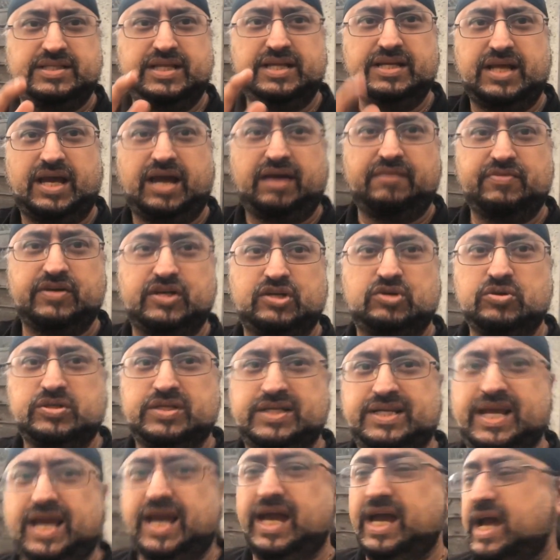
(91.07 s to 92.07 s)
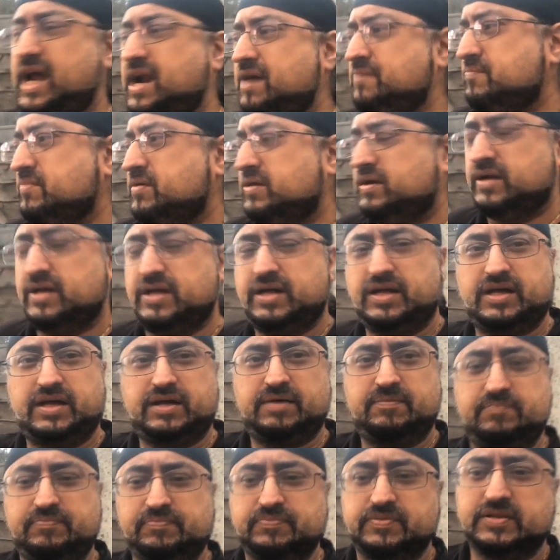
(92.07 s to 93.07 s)
did have a good
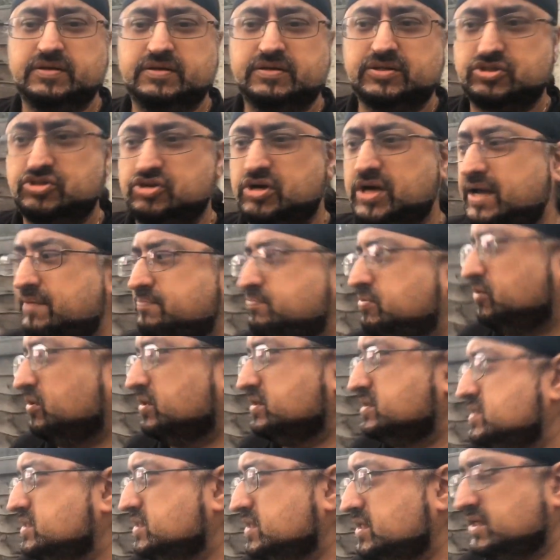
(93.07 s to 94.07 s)
camera tripod,